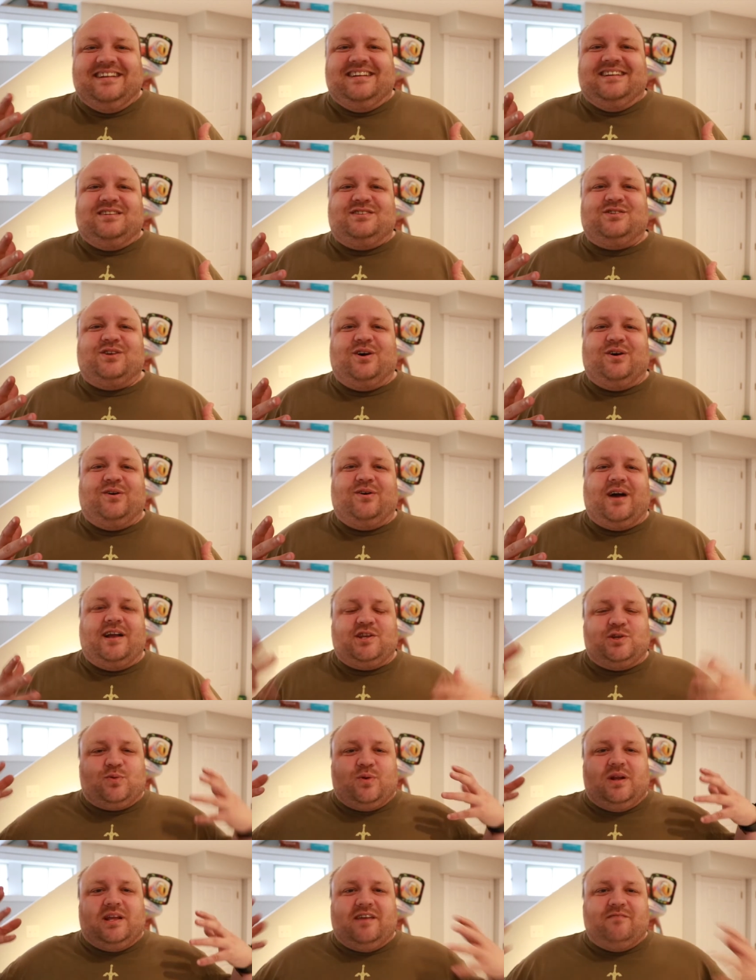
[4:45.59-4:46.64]
So I
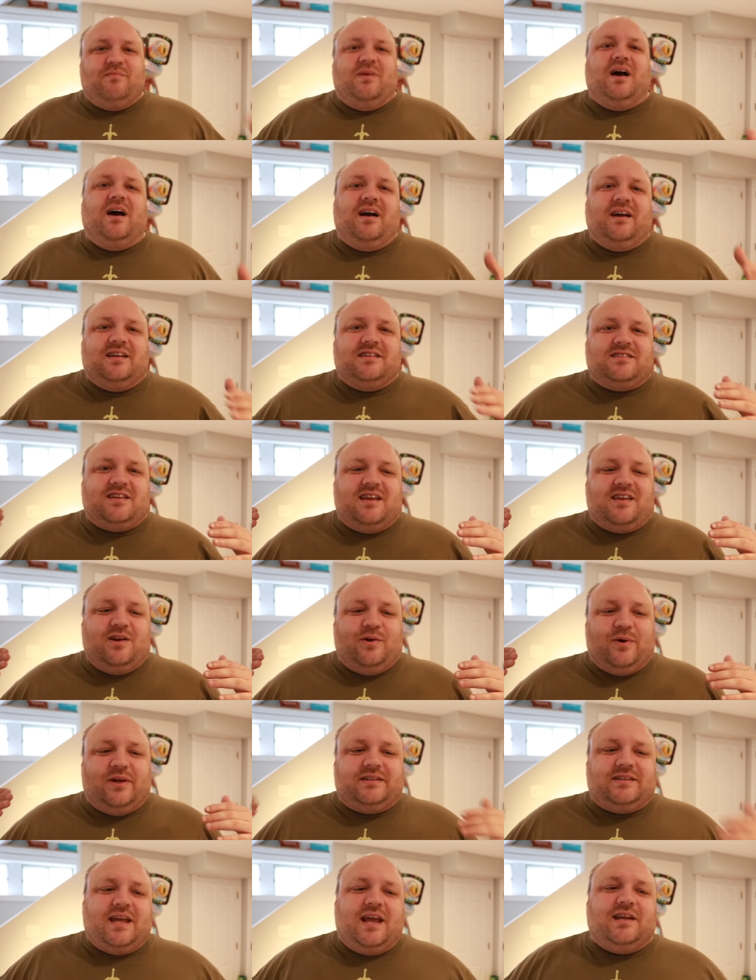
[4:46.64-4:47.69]
just want to give him a hug and say, you know
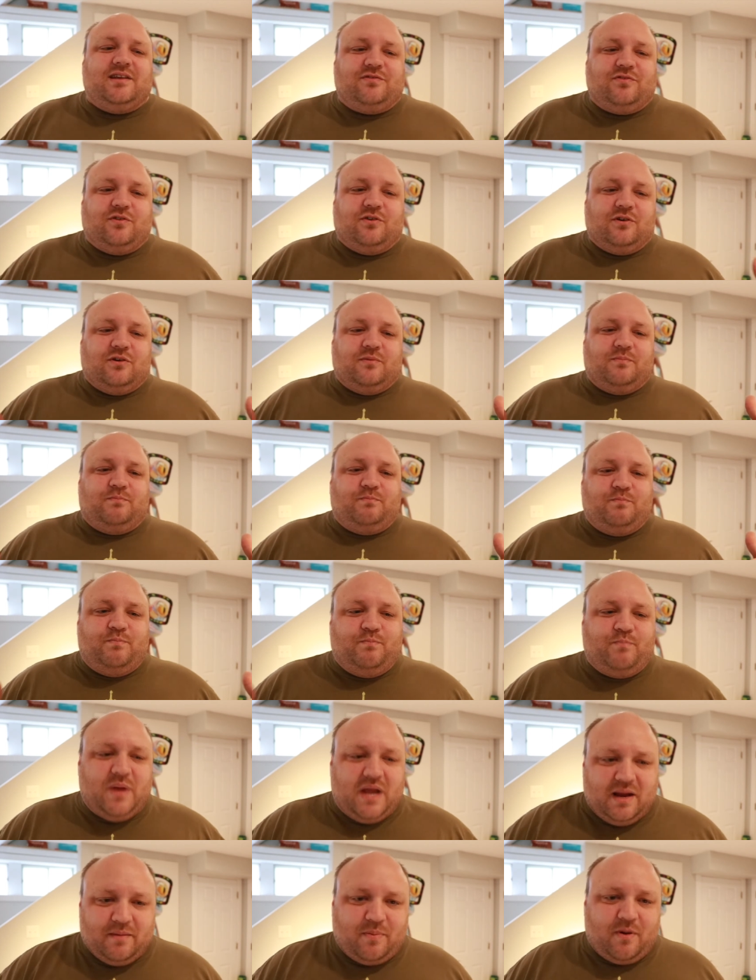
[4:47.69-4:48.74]
what, thanks for
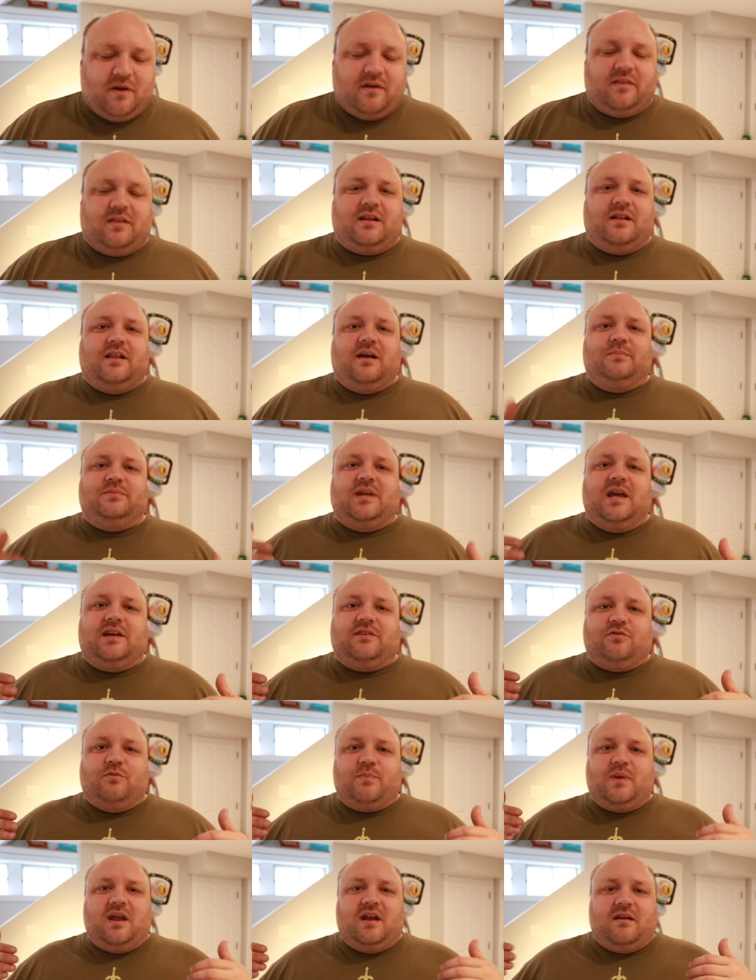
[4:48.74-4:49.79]
being part of the club, thanks for
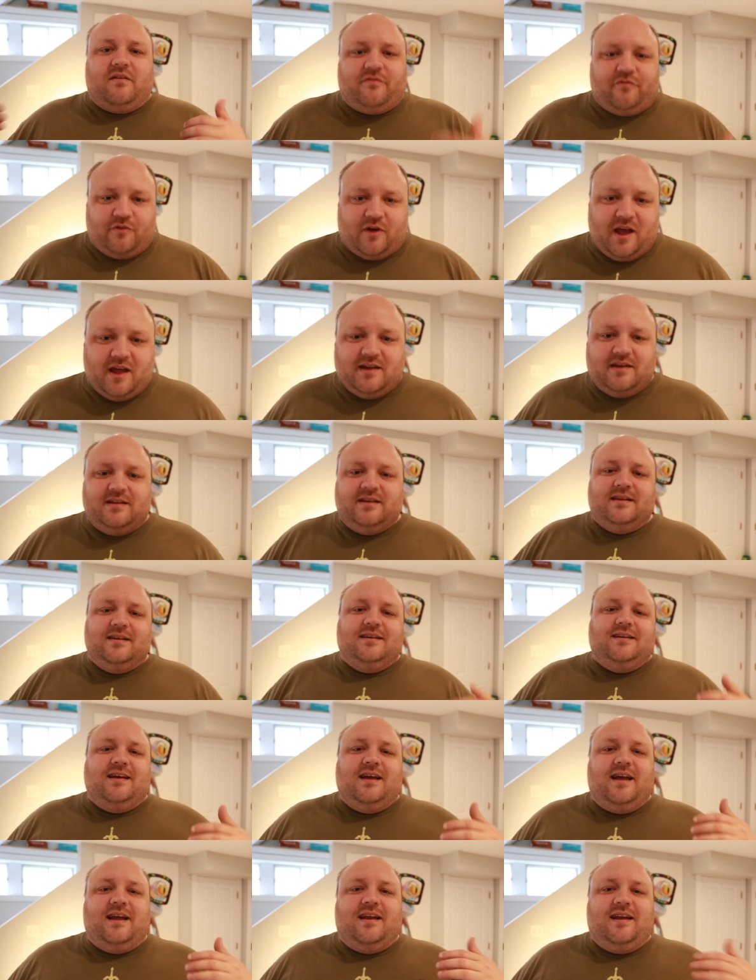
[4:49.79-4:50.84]
being a friend,
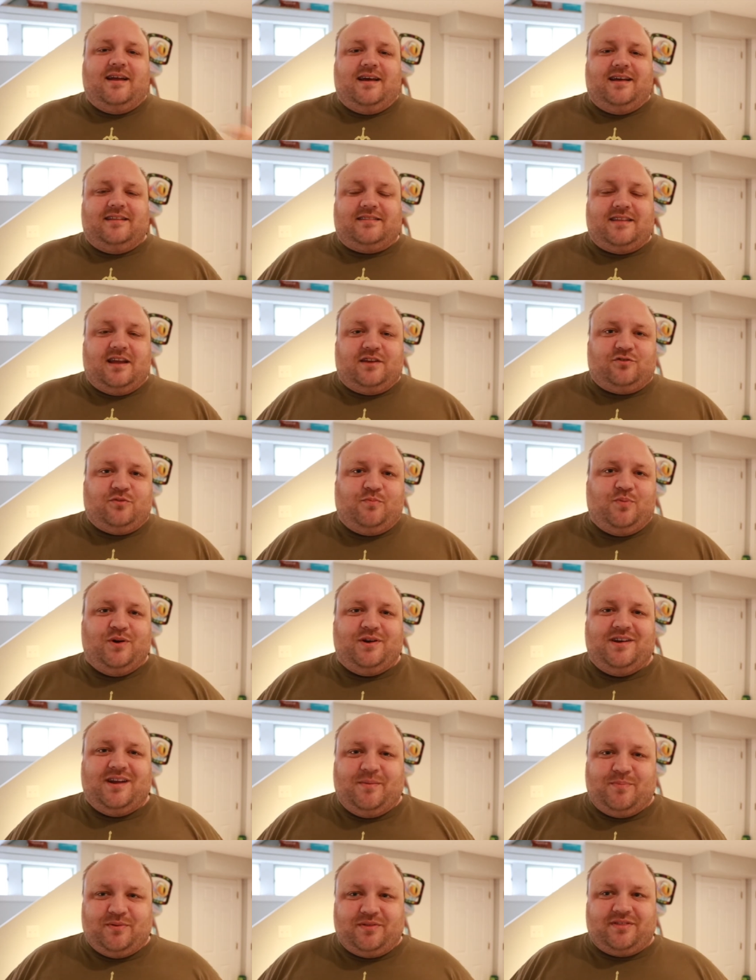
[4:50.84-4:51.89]
and thanks for putting
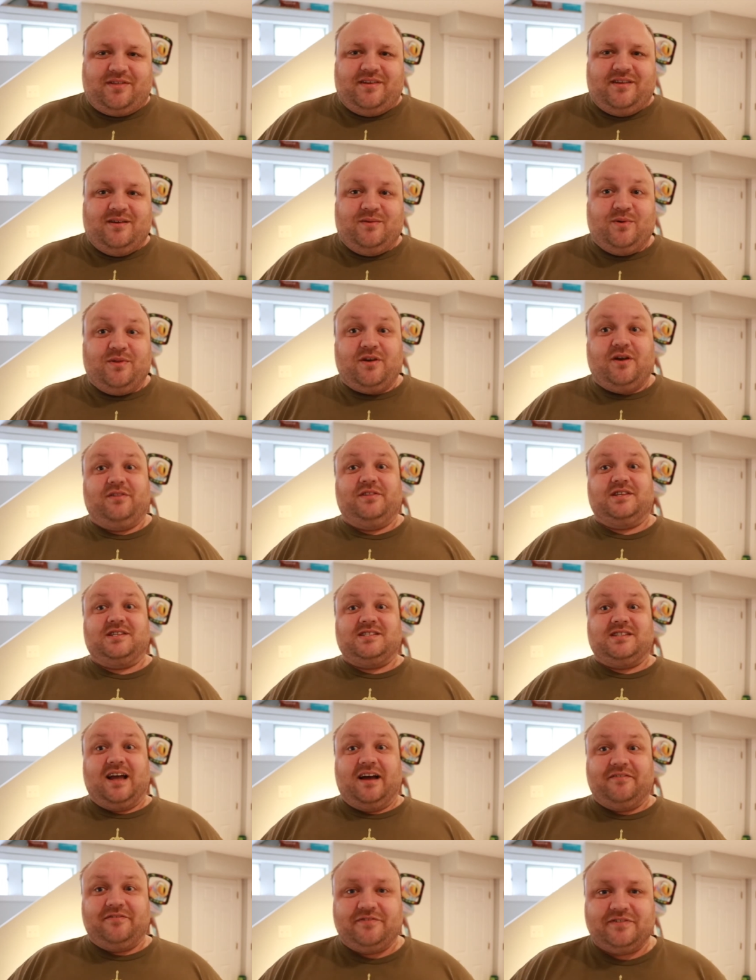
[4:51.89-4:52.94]
up with all the
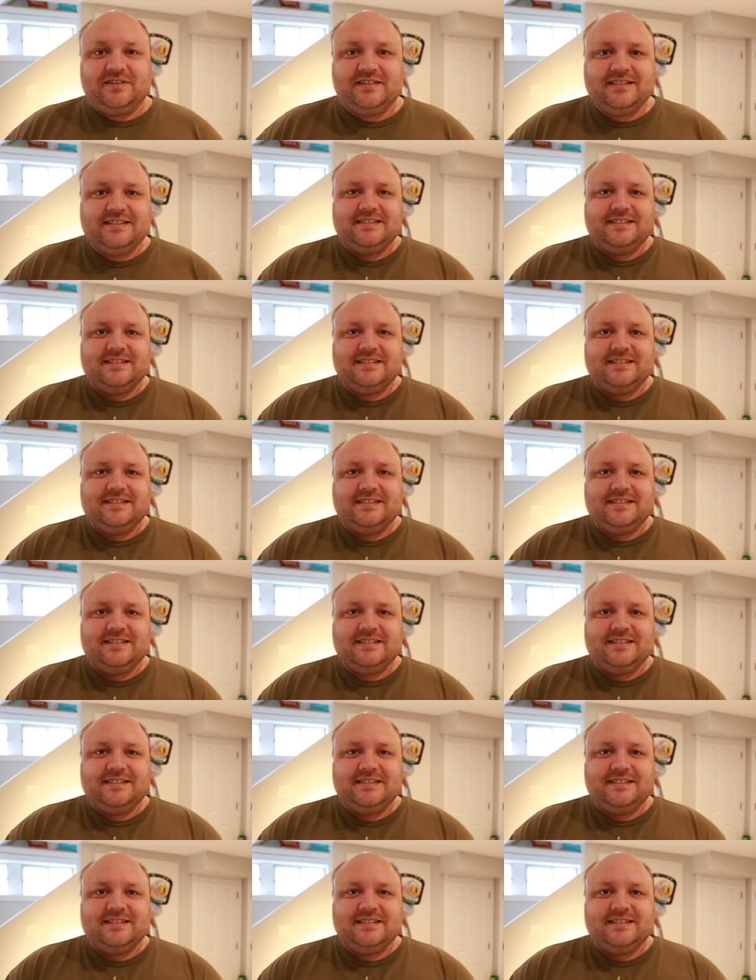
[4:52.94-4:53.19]
stuff.